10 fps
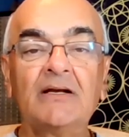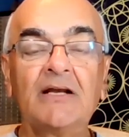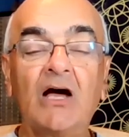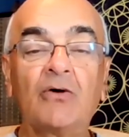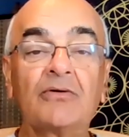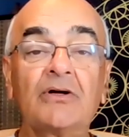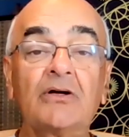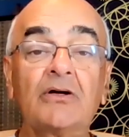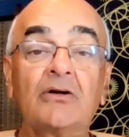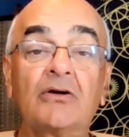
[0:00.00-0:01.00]
Now,
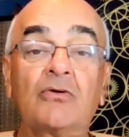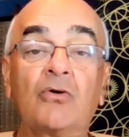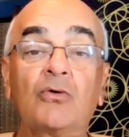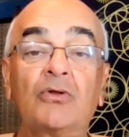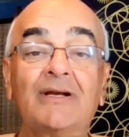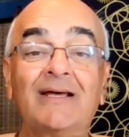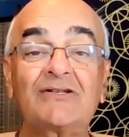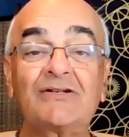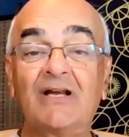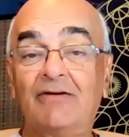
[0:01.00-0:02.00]
go to the
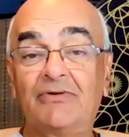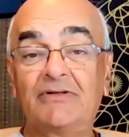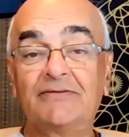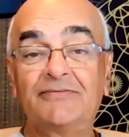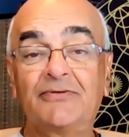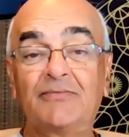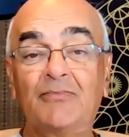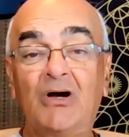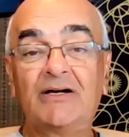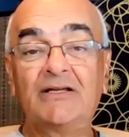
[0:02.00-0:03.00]
next level
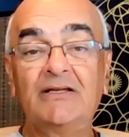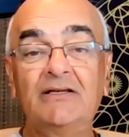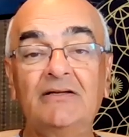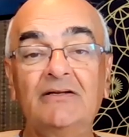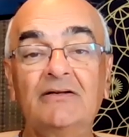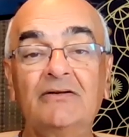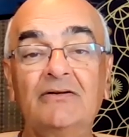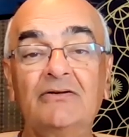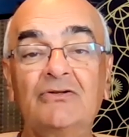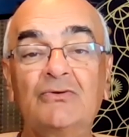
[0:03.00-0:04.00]
from body
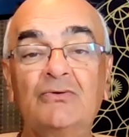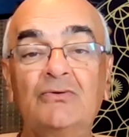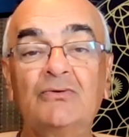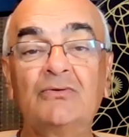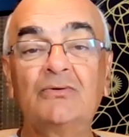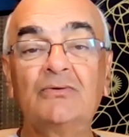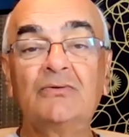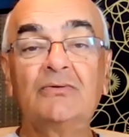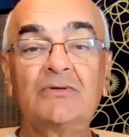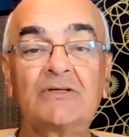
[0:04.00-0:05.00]
to
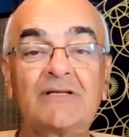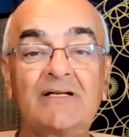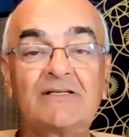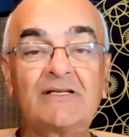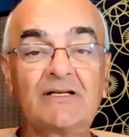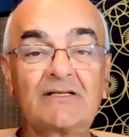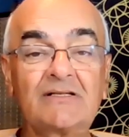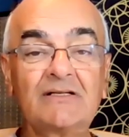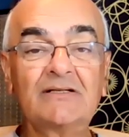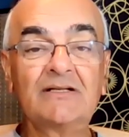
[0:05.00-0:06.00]
the
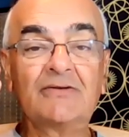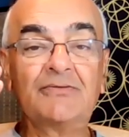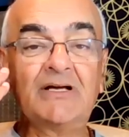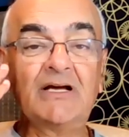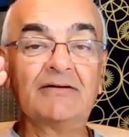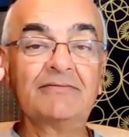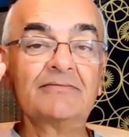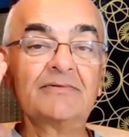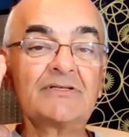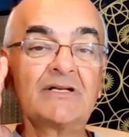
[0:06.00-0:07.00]
senses that we have.
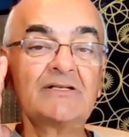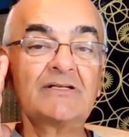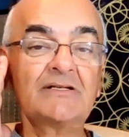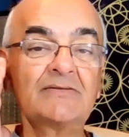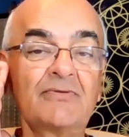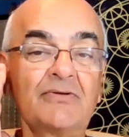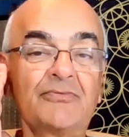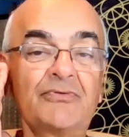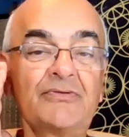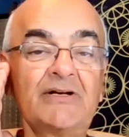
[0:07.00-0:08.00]
Senses
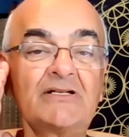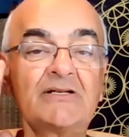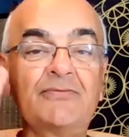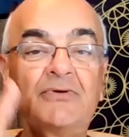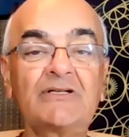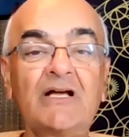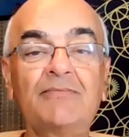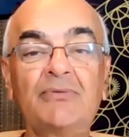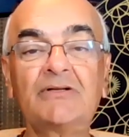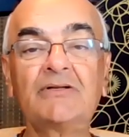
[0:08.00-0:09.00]
from, let's say, for
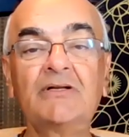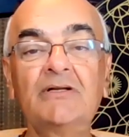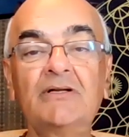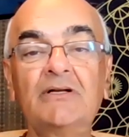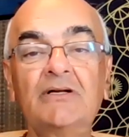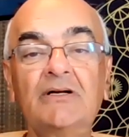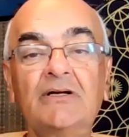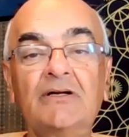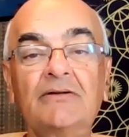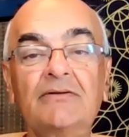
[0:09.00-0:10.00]
example,
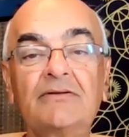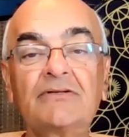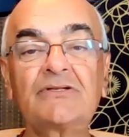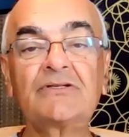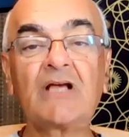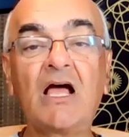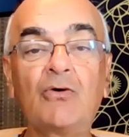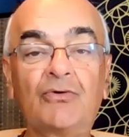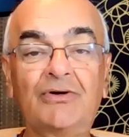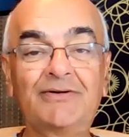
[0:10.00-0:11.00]

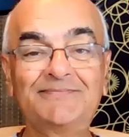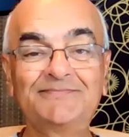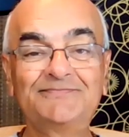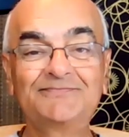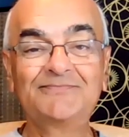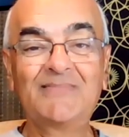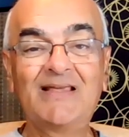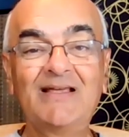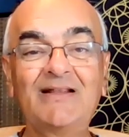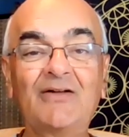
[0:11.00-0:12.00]
sound.
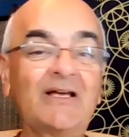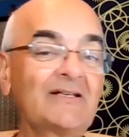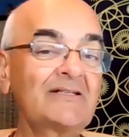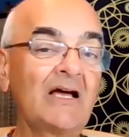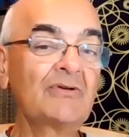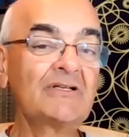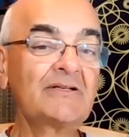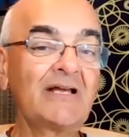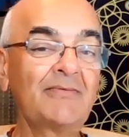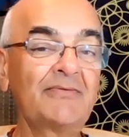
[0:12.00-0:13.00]
Now, that sound is
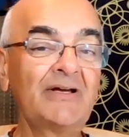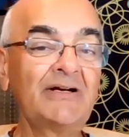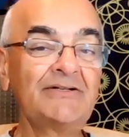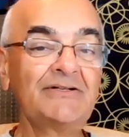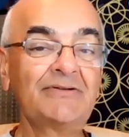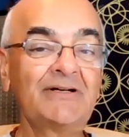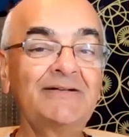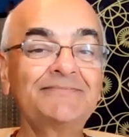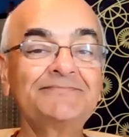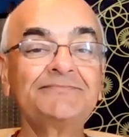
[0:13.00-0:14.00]
a type of energy, right?